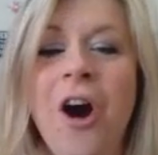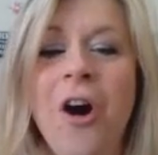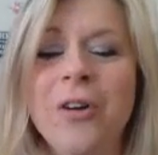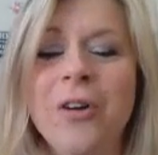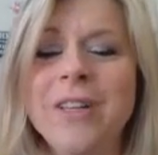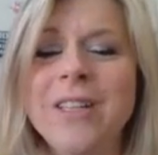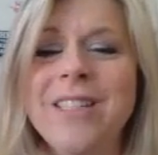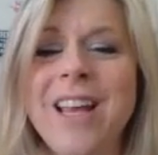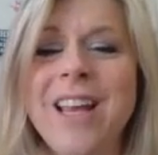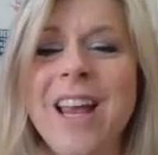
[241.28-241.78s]

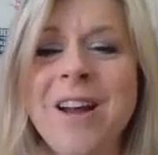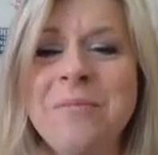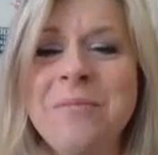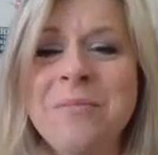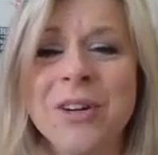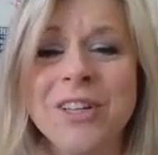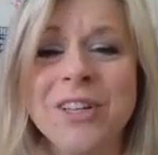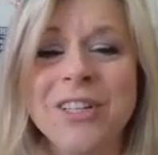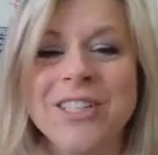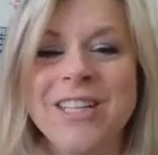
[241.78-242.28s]
Otis
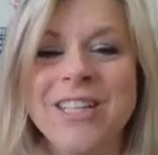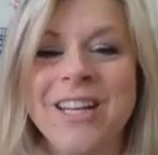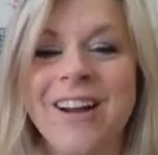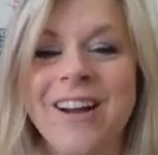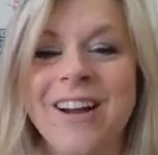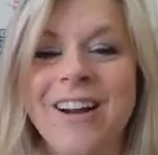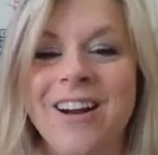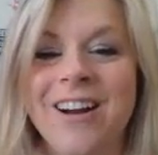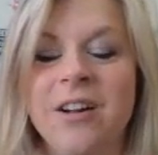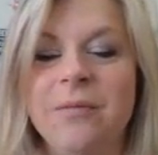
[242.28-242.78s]
Amber is
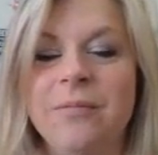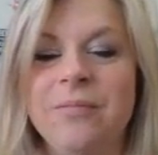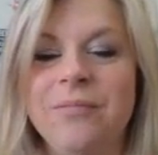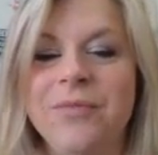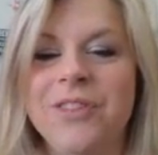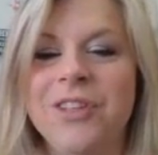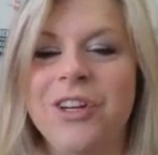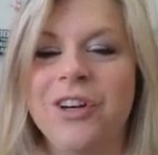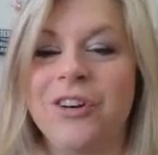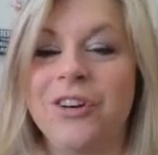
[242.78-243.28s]
here.
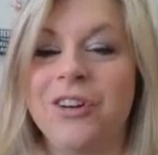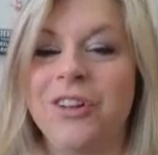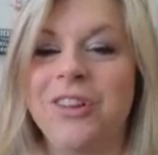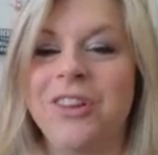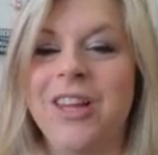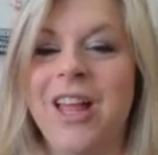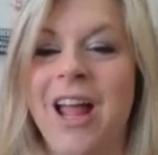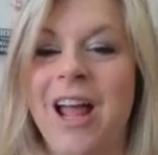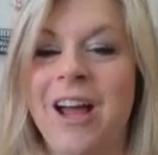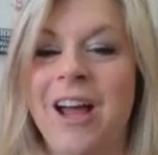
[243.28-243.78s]
Turtle
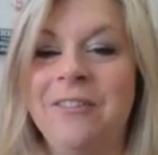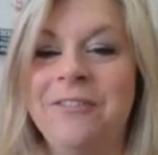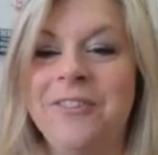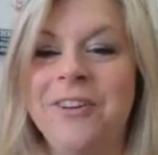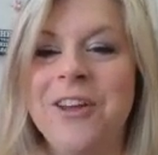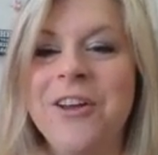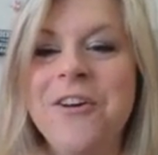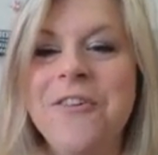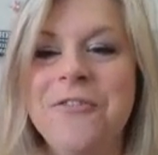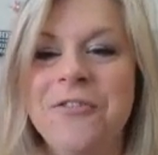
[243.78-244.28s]

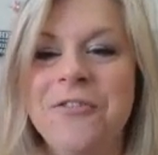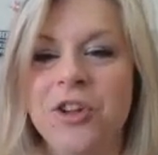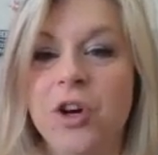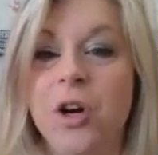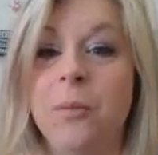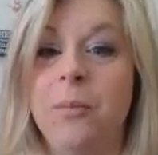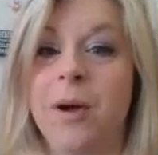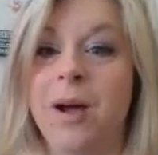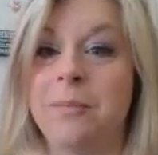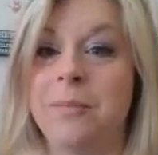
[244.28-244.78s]
laughed.
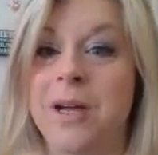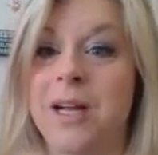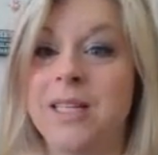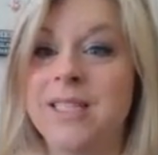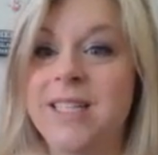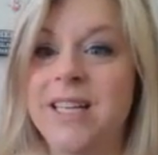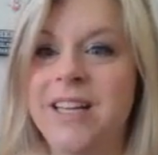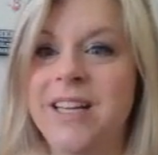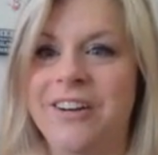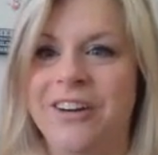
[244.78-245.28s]
Flora Baumbach
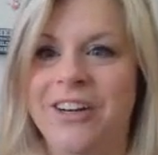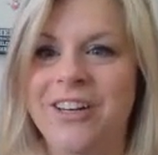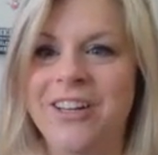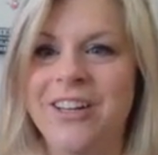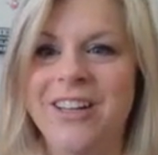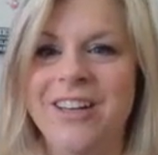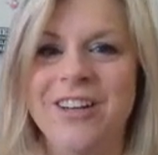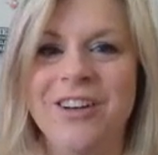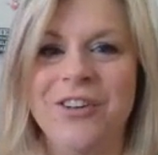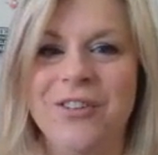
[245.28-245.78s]
tittered,
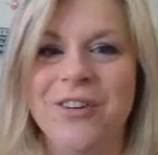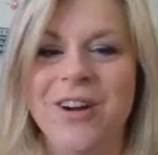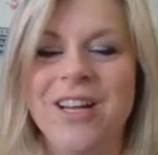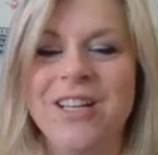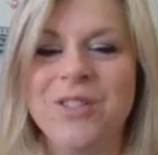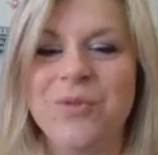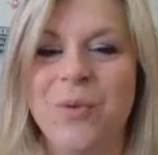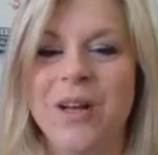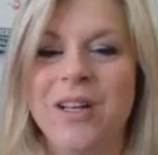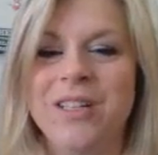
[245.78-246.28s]
and
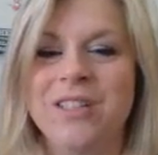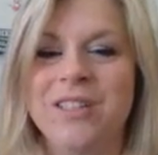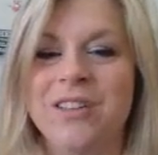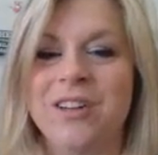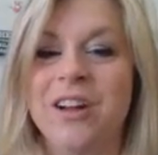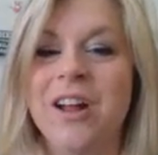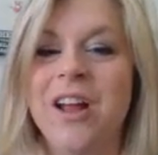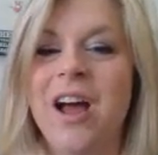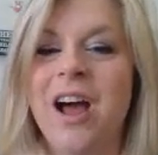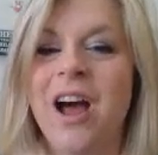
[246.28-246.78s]
Grace
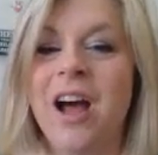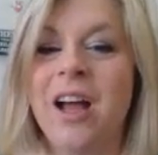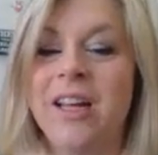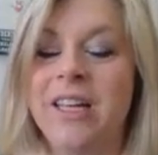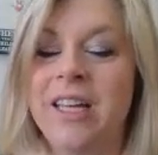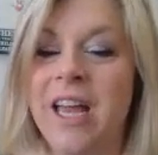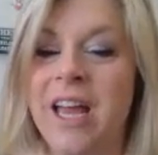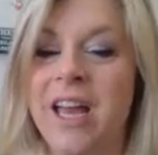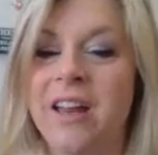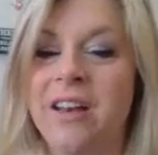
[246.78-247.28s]
Wexler
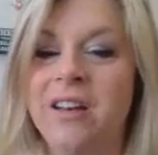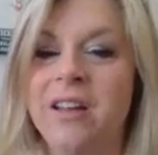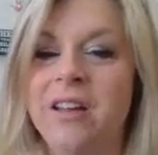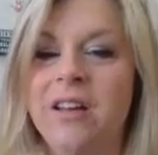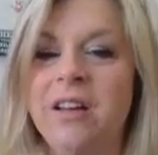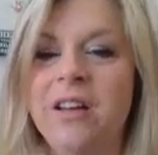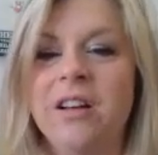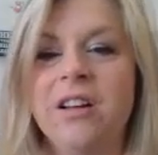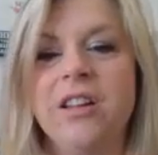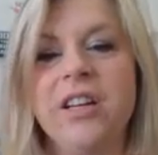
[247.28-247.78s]
again
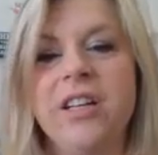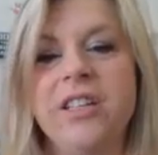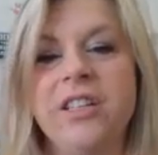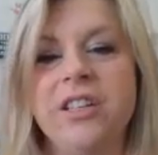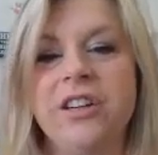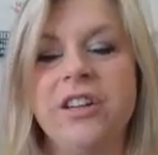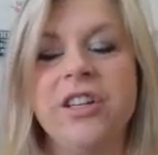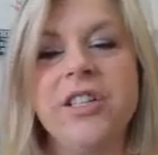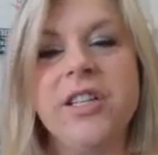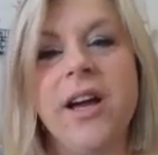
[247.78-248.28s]
clicked
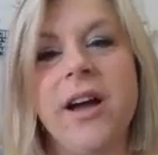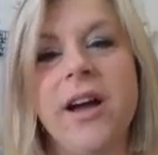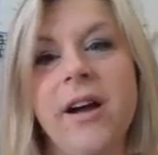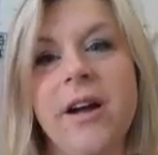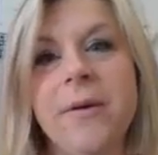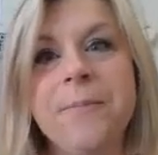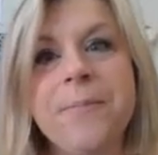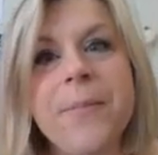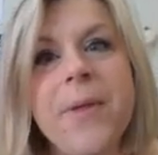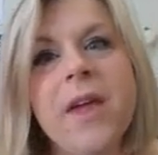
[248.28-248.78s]
her
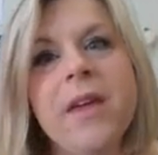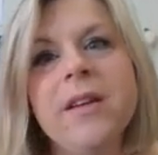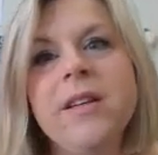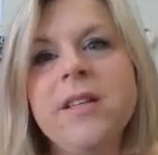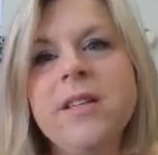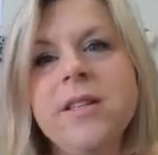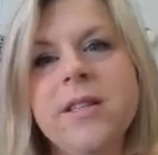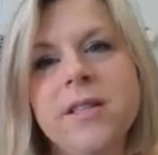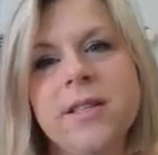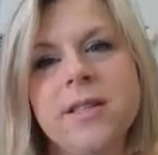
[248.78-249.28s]
tongue.
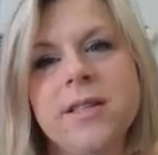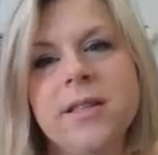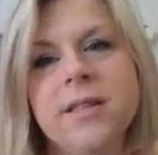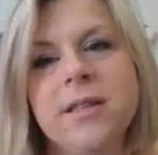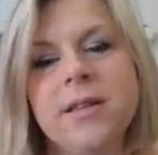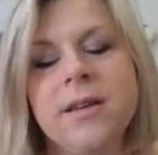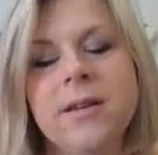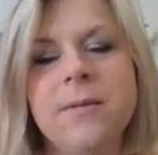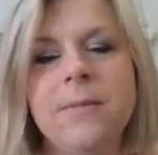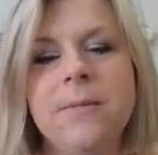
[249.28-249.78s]

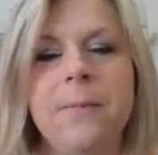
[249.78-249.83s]
Tsk.